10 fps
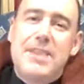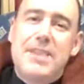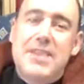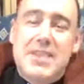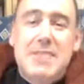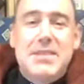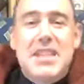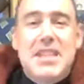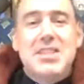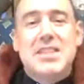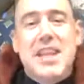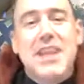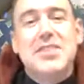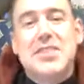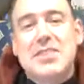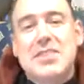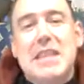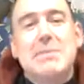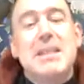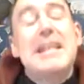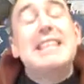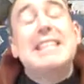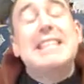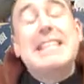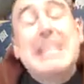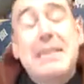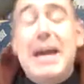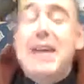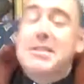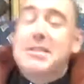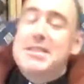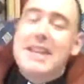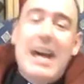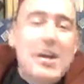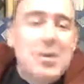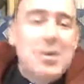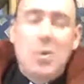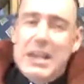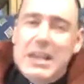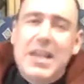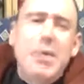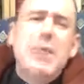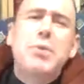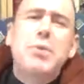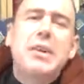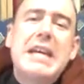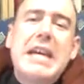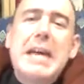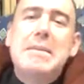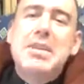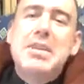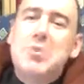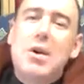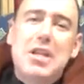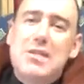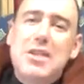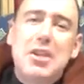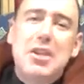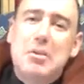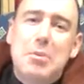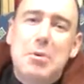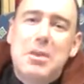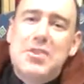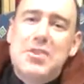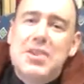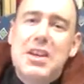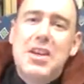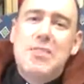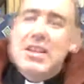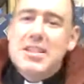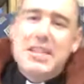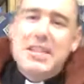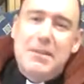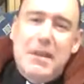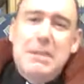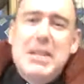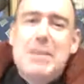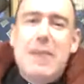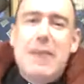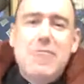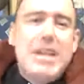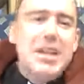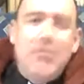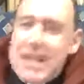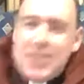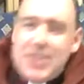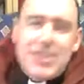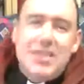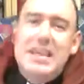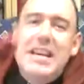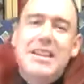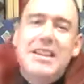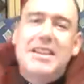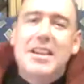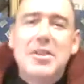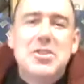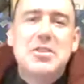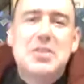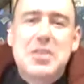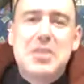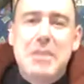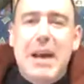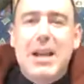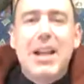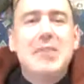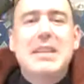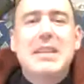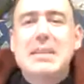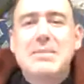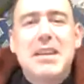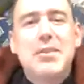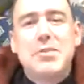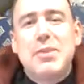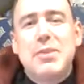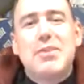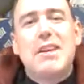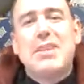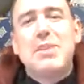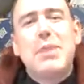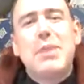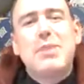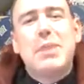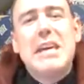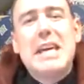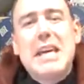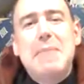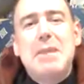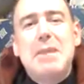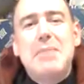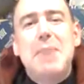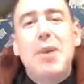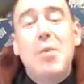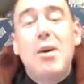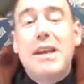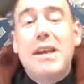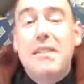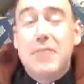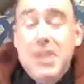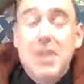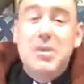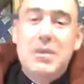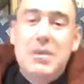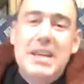It's an invitation to us the same, to live out our calling. And I wonder what image works for you. Paul has written to the Philippians about running a race, to the Colossians about clothing themselves with Christ. I wonder what image might work for you